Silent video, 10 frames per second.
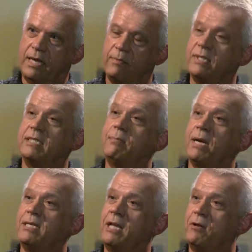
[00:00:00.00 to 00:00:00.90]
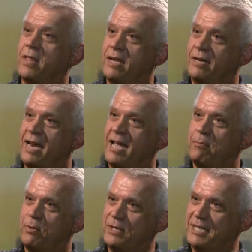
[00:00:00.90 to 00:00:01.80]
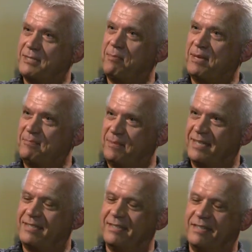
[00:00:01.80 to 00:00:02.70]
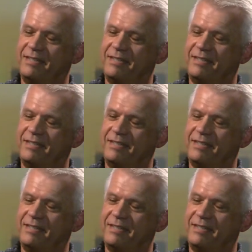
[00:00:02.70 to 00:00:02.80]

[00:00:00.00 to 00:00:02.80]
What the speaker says: I was a spectator then and not a participant, but